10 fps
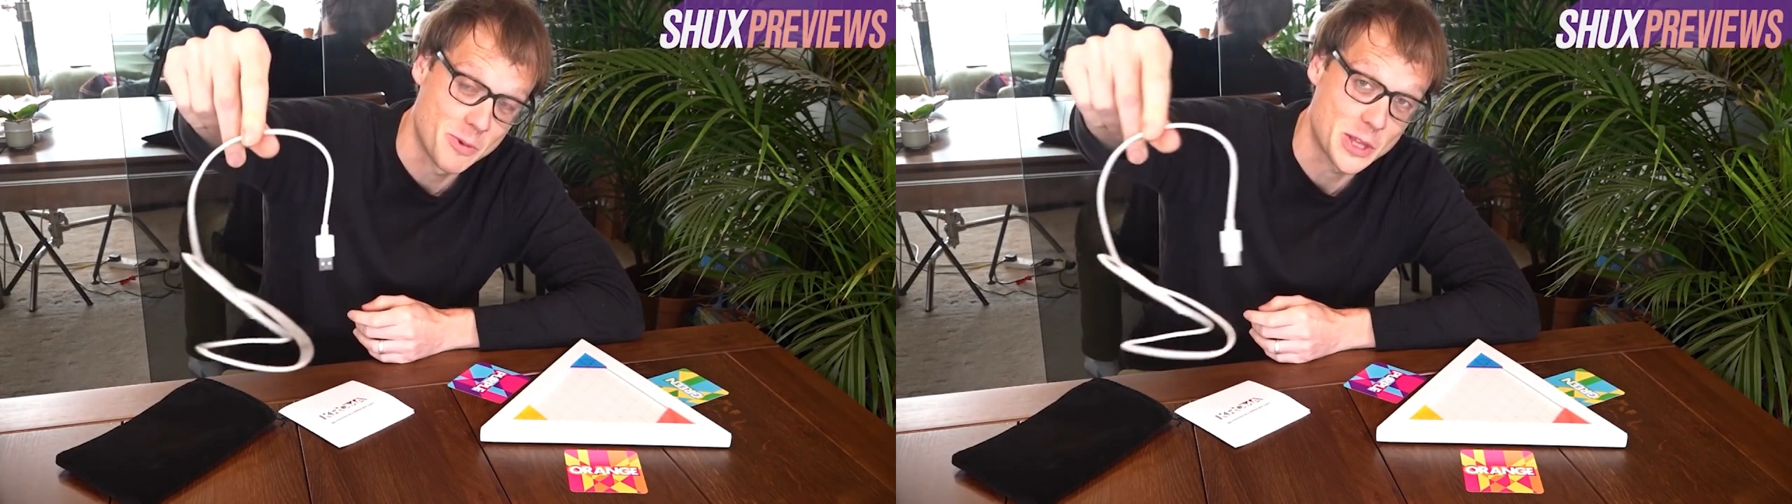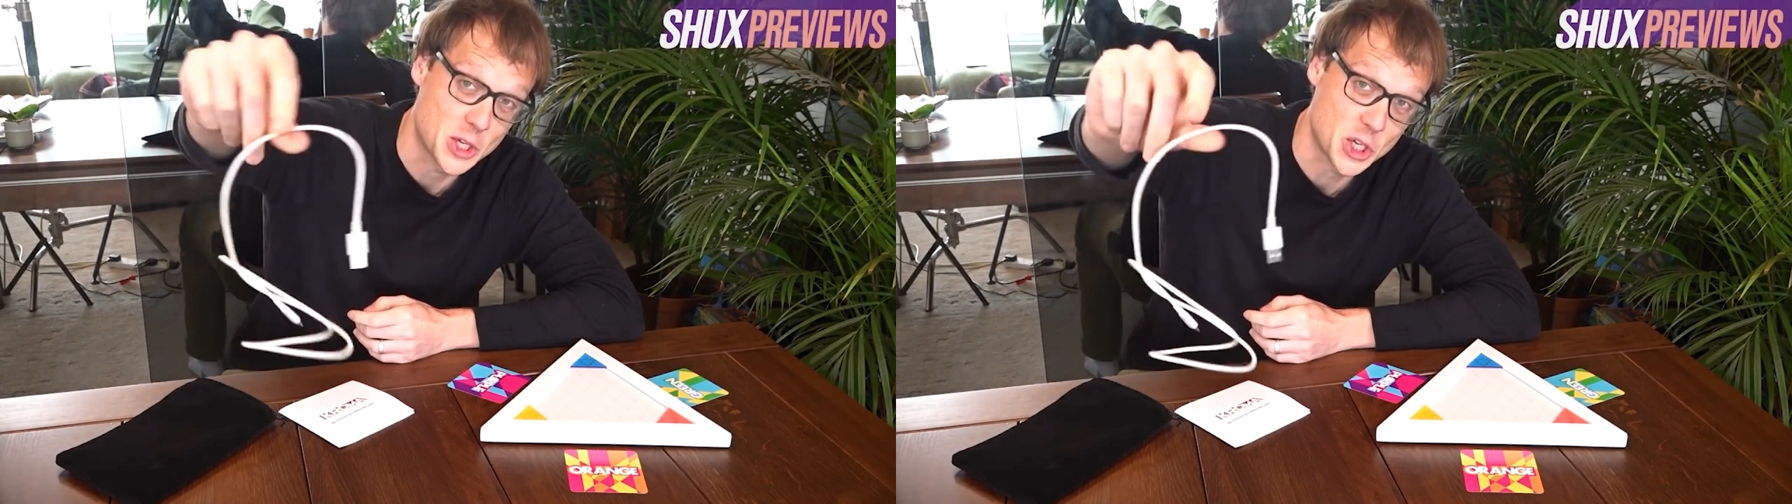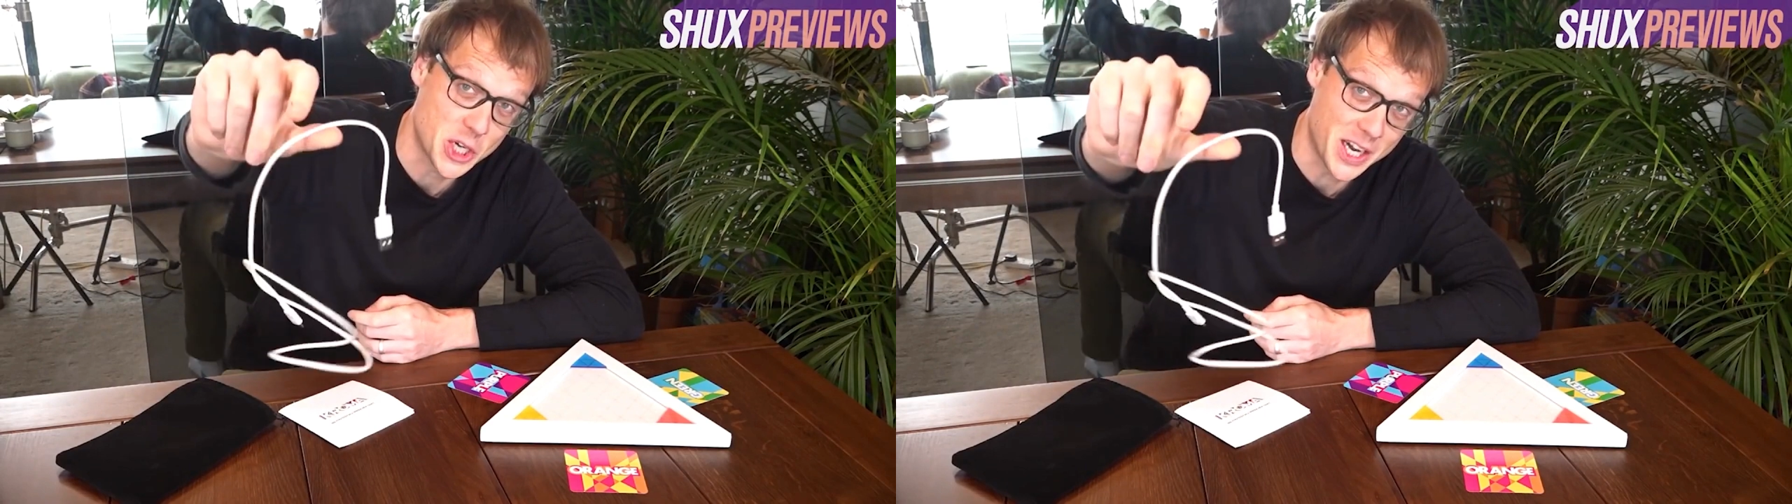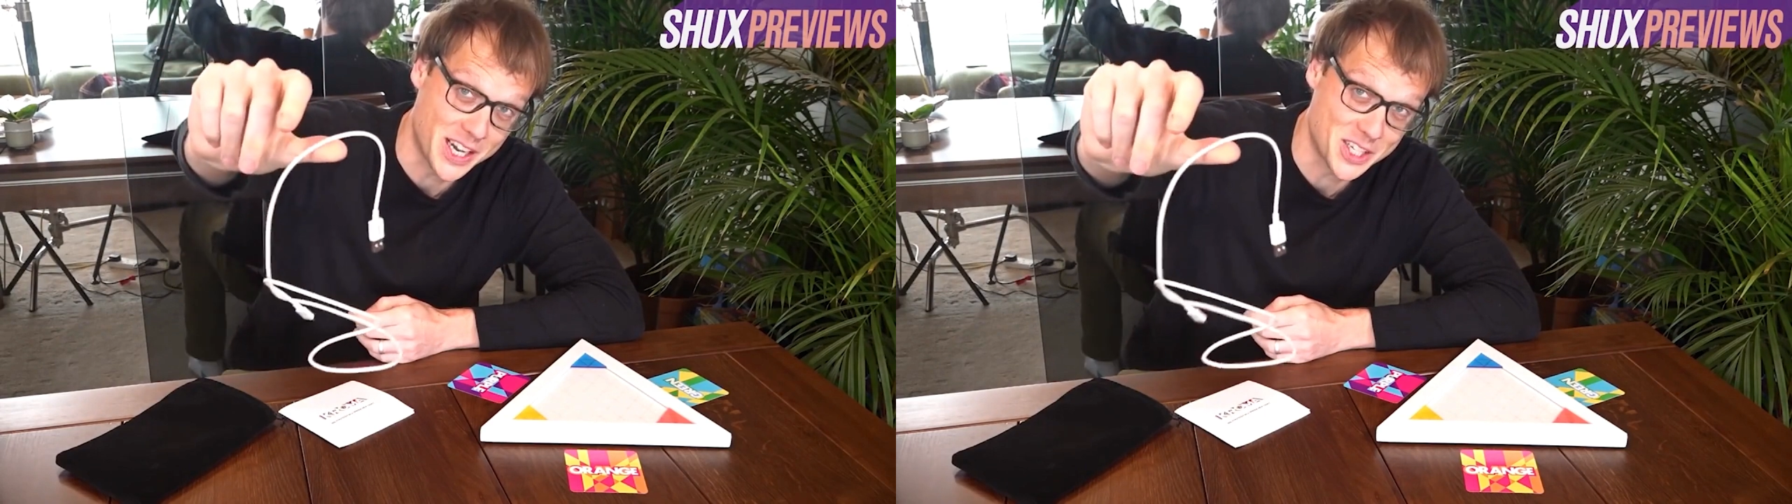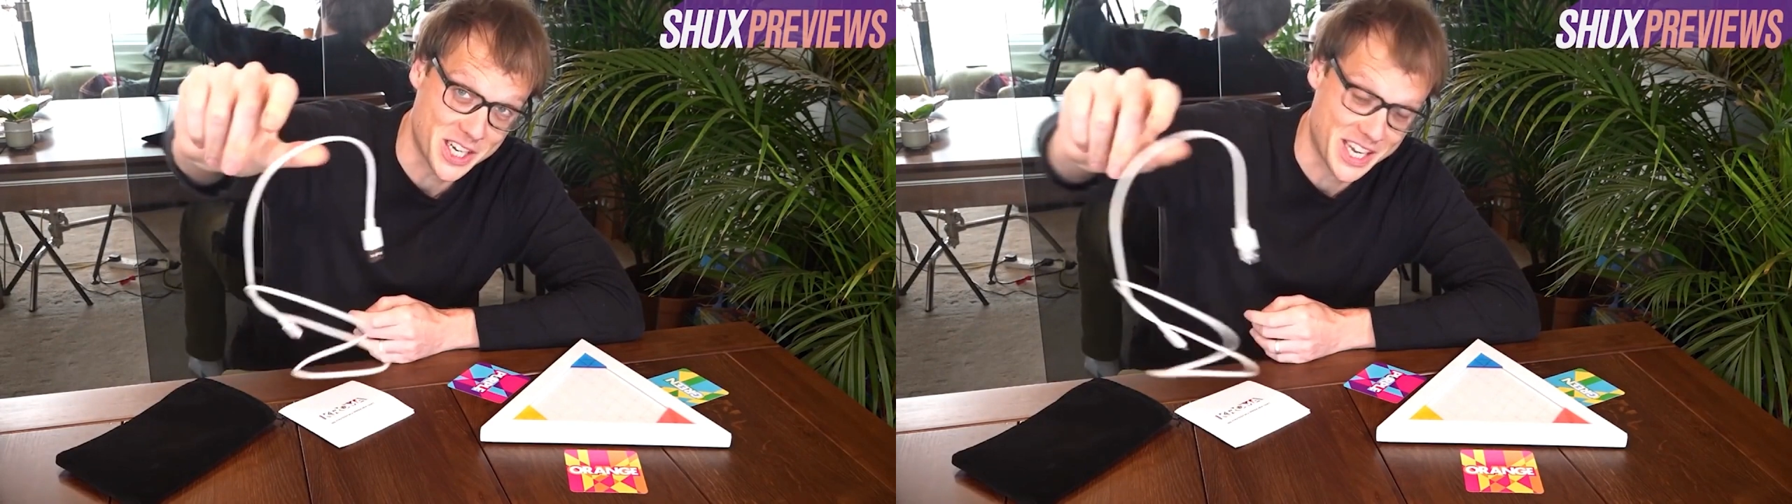with a
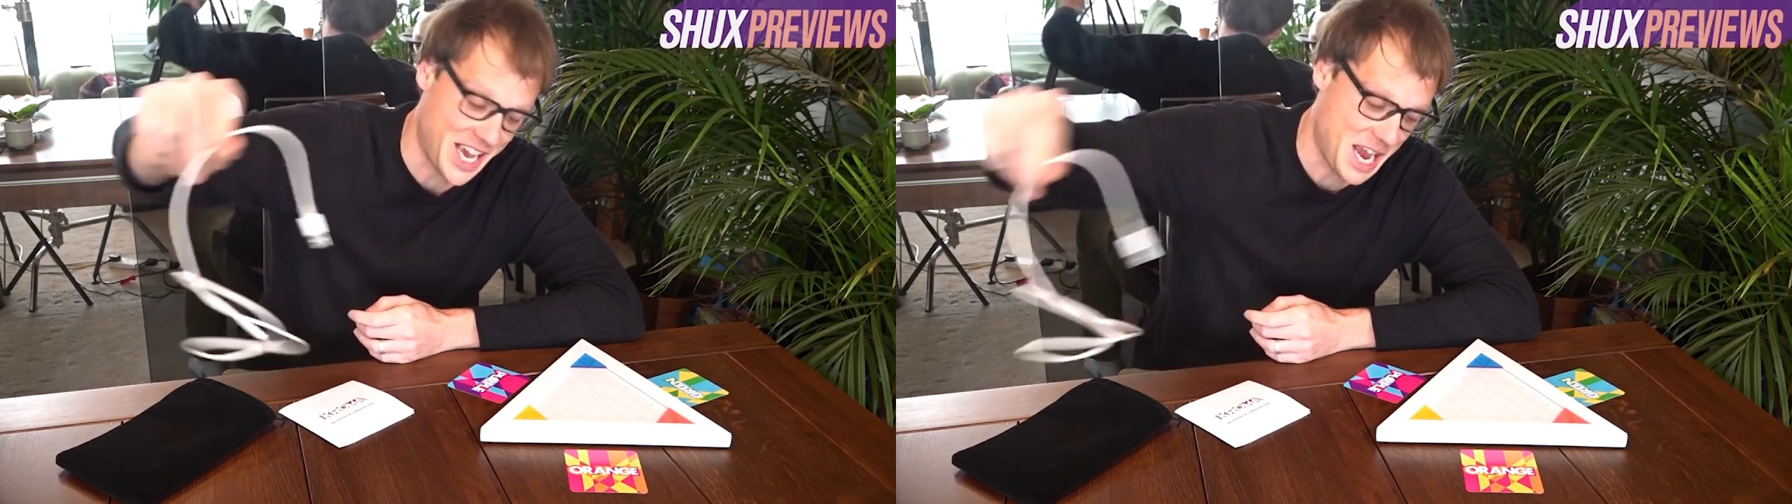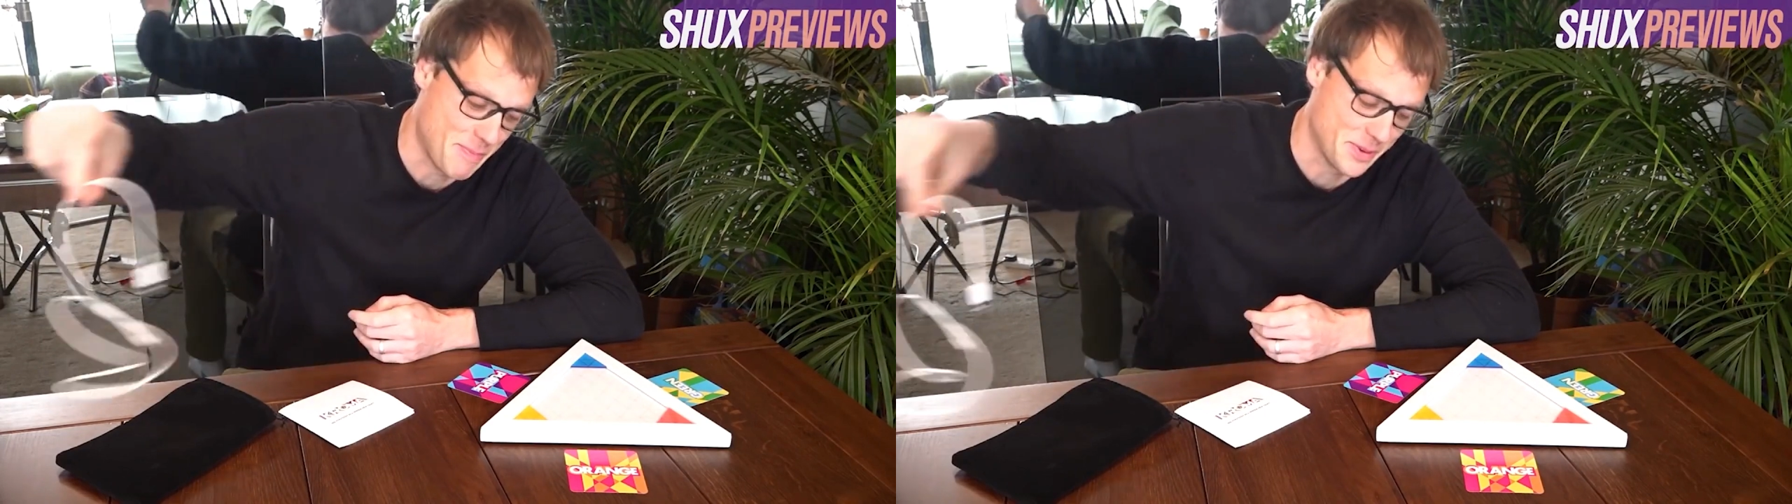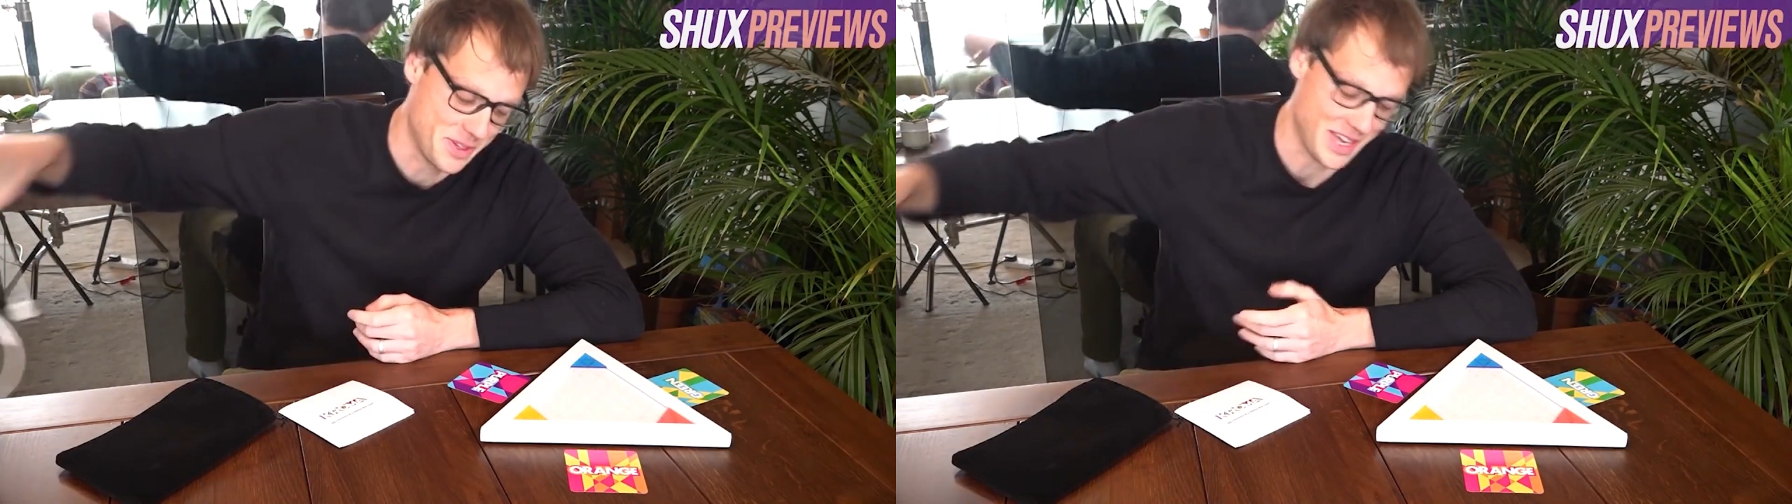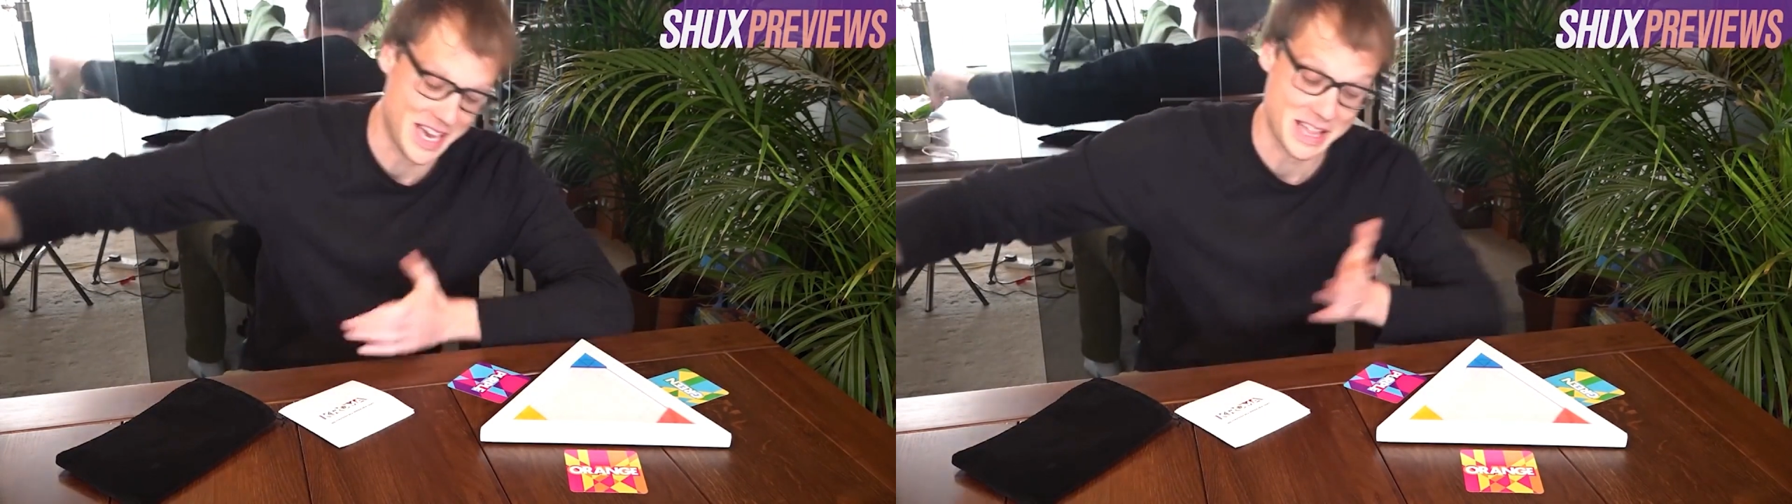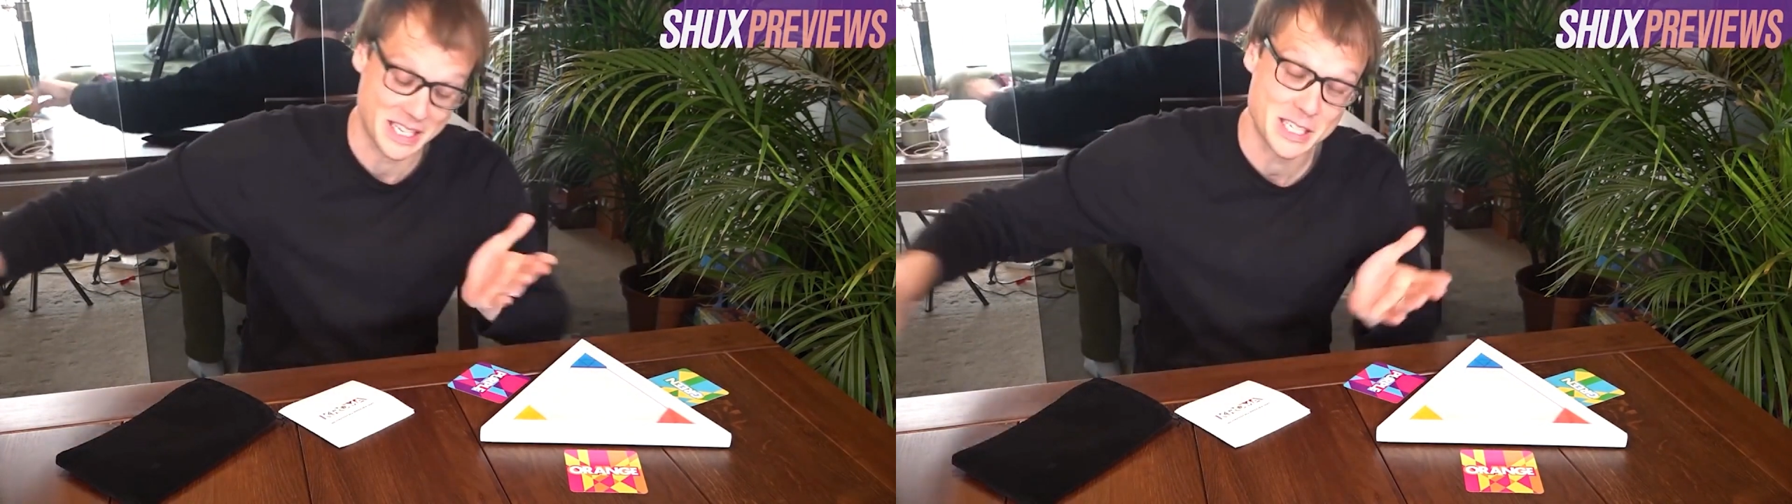charging cable.
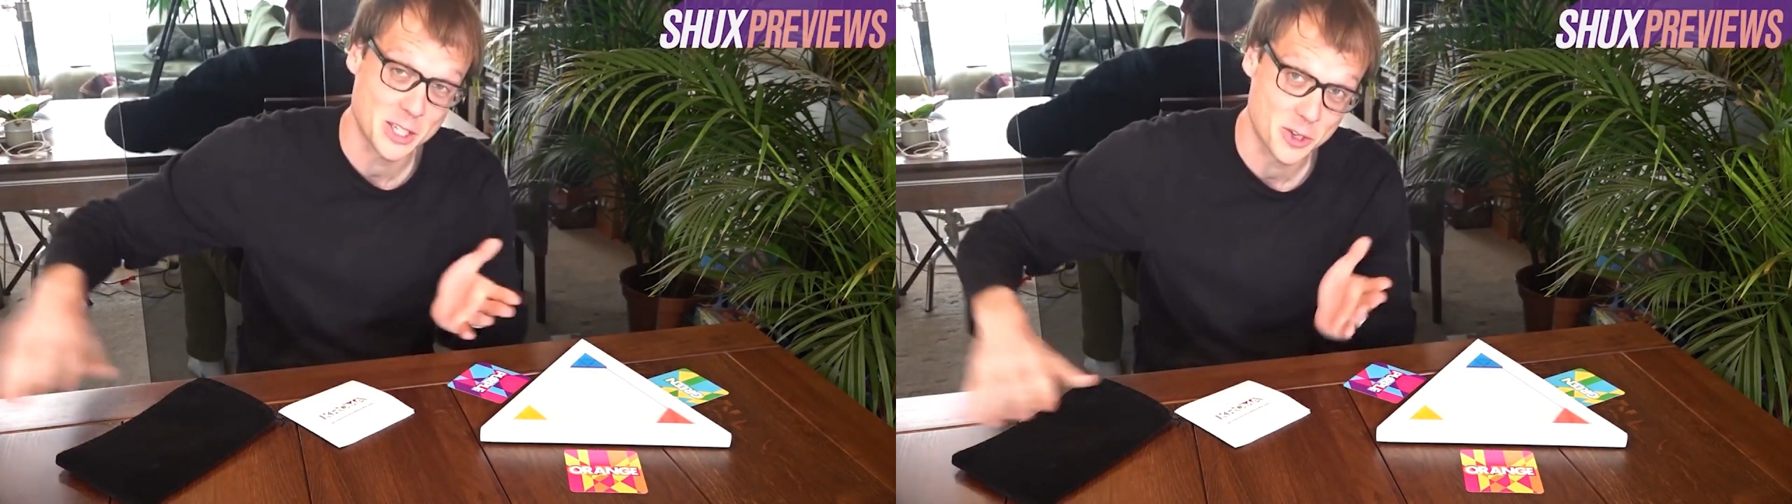This is